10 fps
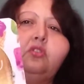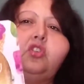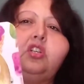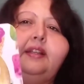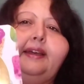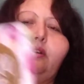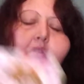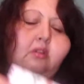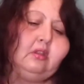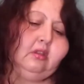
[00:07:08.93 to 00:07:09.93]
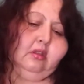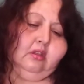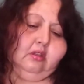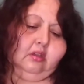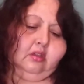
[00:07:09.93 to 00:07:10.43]
Chill out.
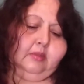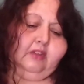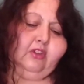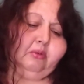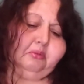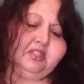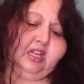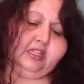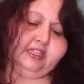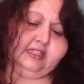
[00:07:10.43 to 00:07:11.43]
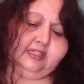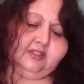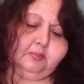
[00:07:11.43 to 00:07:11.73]
Everyone was hauling these,